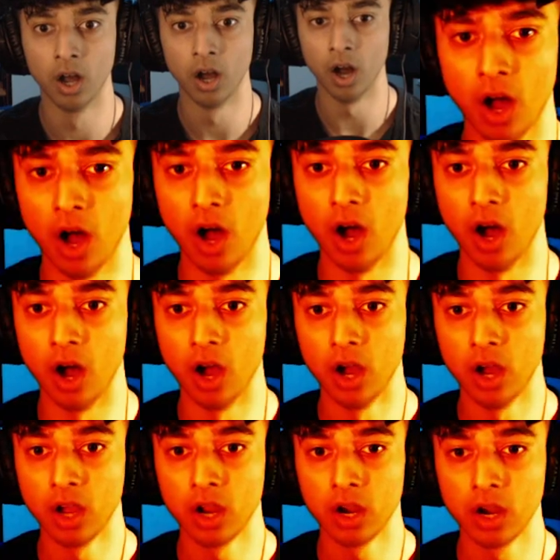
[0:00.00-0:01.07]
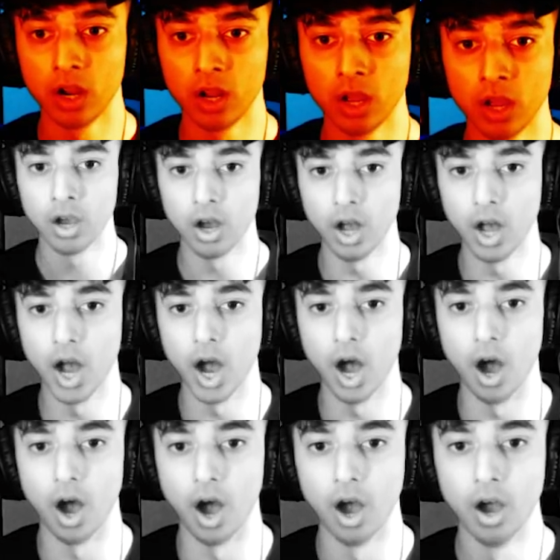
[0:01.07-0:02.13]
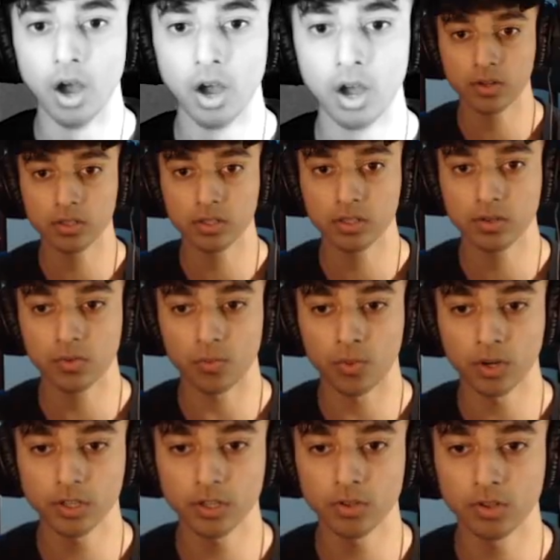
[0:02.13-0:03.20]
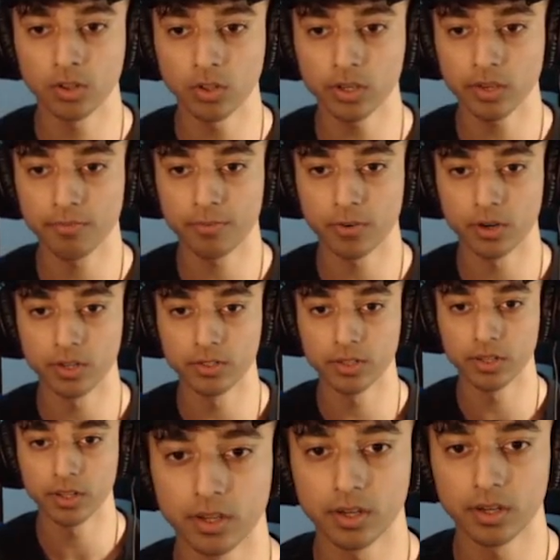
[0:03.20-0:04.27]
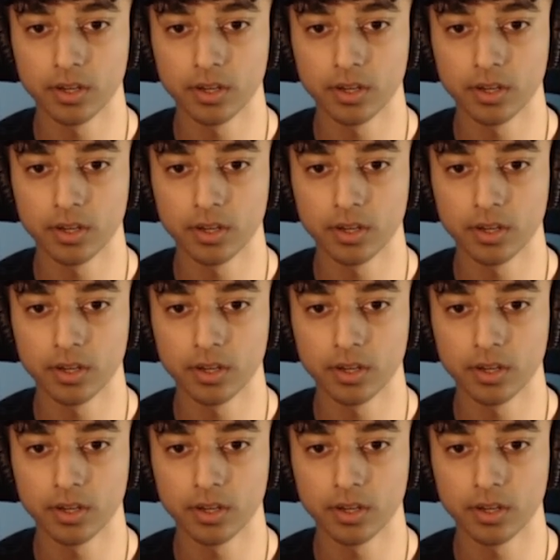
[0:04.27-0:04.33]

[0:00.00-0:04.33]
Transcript: Oh! Oh! What are you looking for under there?